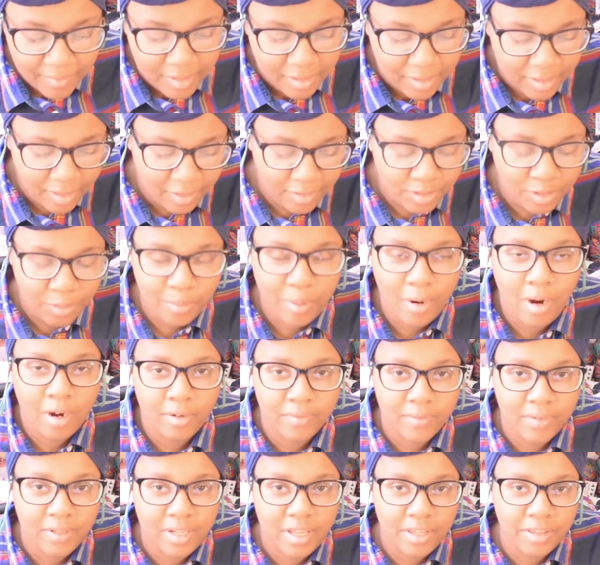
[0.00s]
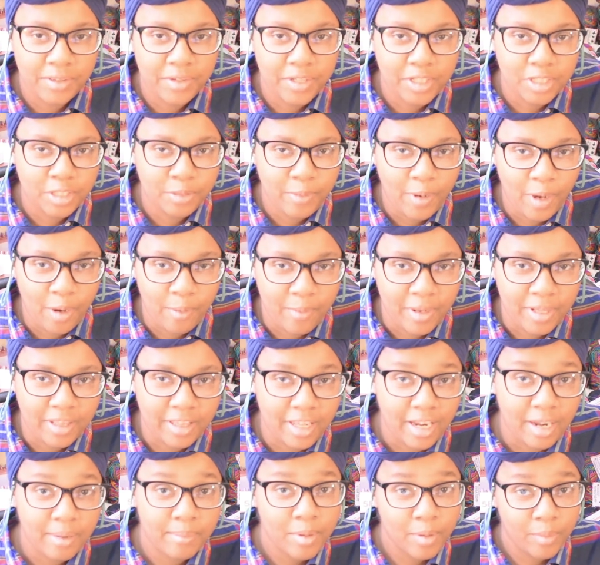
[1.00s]
it's also part of another experiment
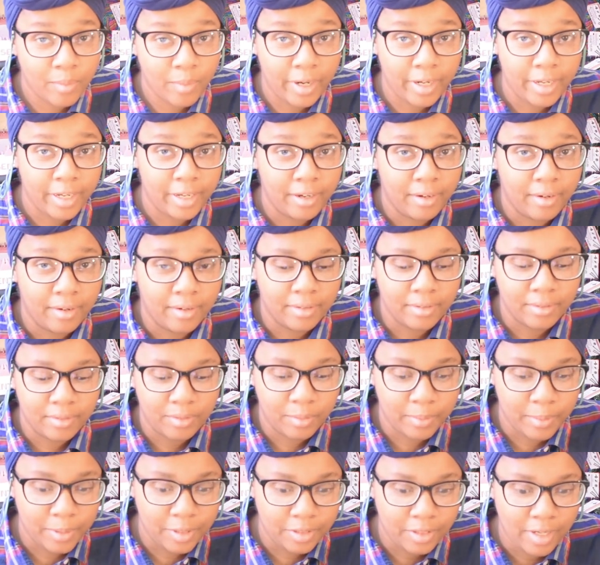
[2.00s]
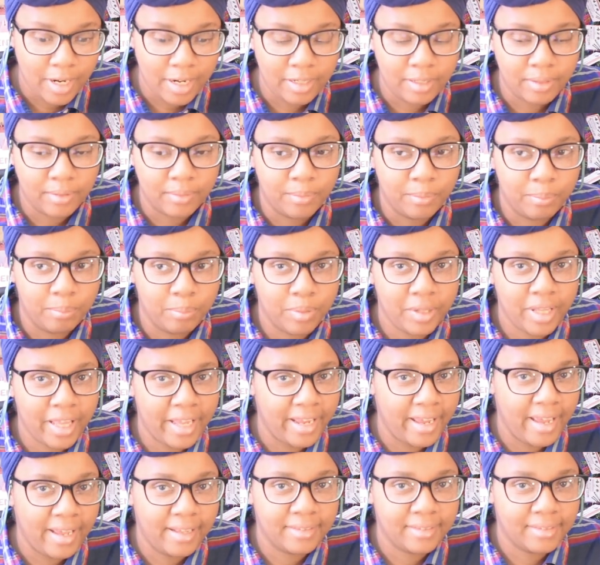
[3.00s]
that I've been working on or been trying to
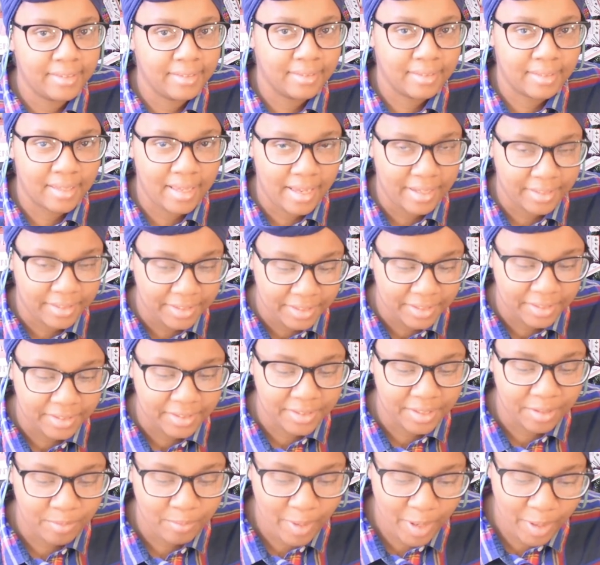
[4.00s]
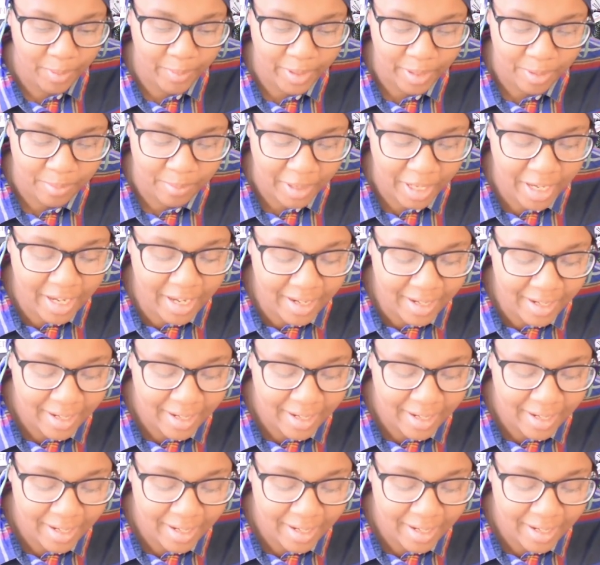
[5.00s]
play at since last year so bear with me